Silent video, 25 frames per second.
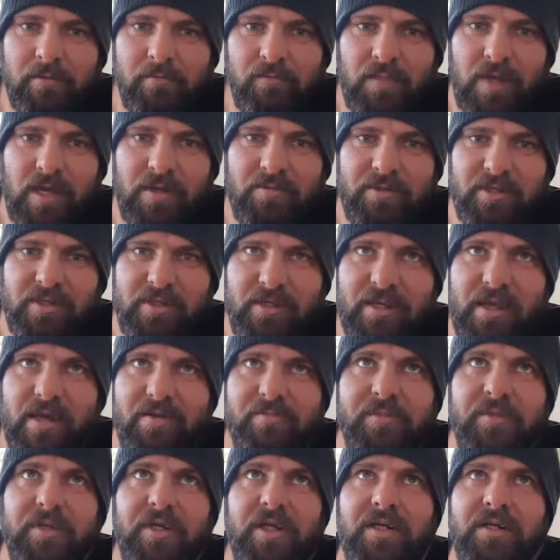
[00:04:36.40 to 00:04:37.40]
Maybe the
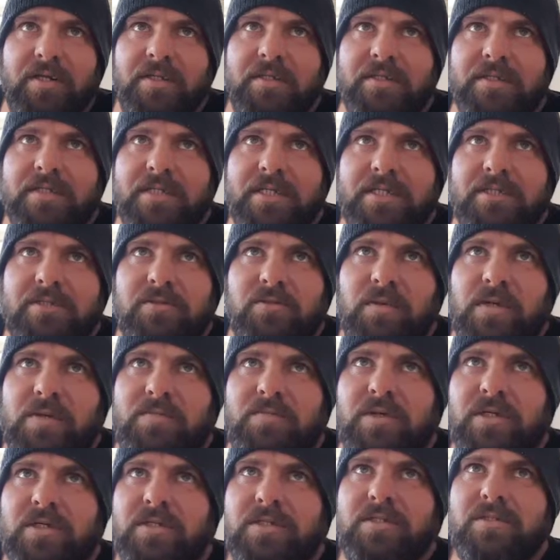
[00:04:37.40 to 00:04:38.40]
government didn't test
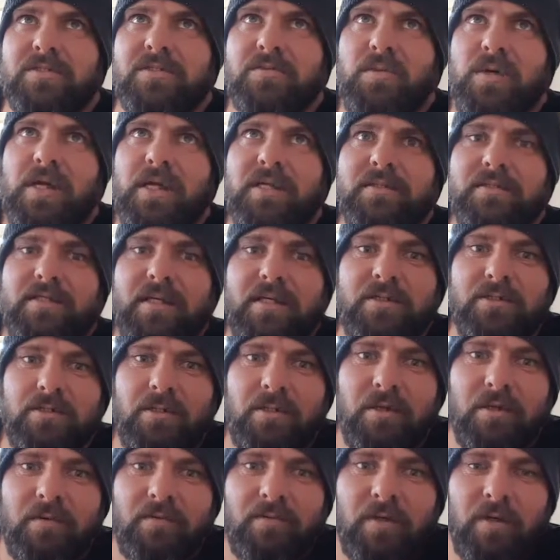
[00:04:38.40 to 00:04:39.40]
Weet-Bix as well as they
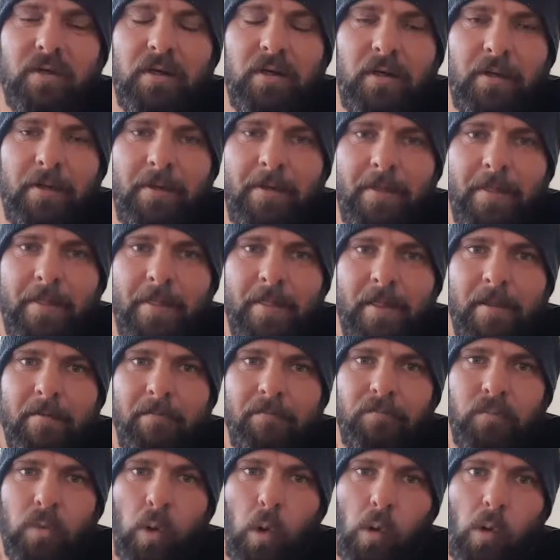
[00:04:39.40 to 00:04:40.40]
should have,
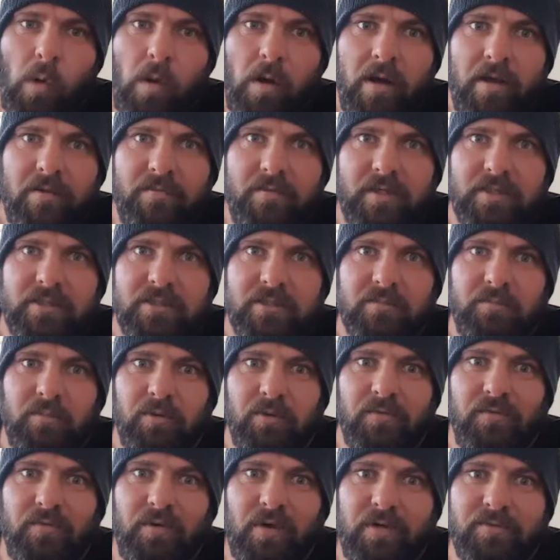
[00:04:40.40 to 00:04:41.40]
or have they just
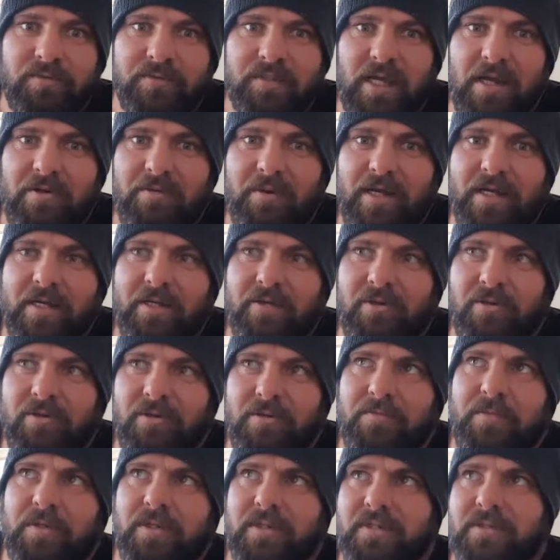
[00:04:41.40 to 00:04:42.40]
put a 5-star rating
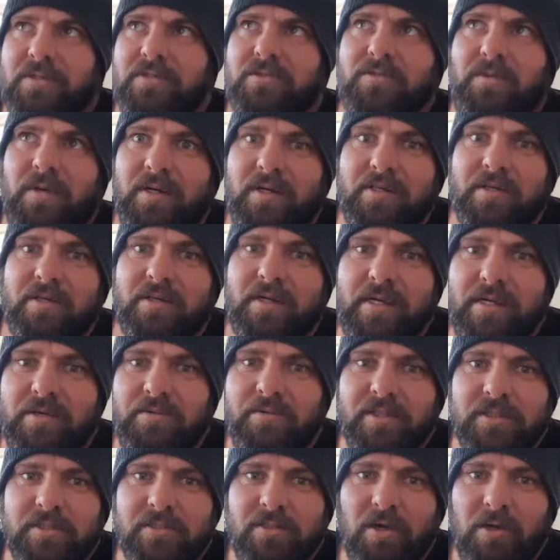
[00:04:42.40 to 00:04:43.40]
on it because it's one of the
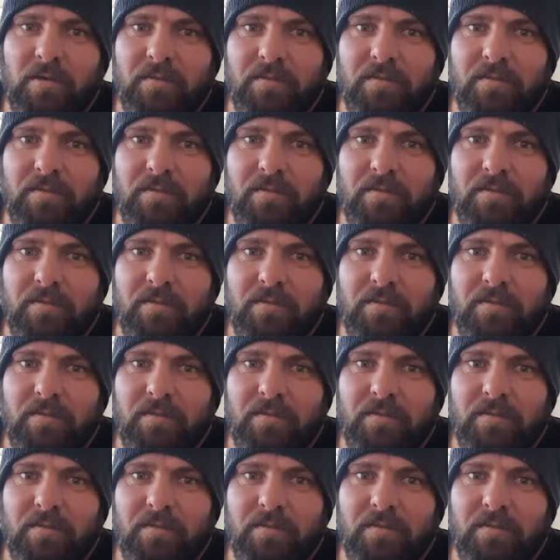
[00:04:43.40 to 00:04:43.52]
Kiwis'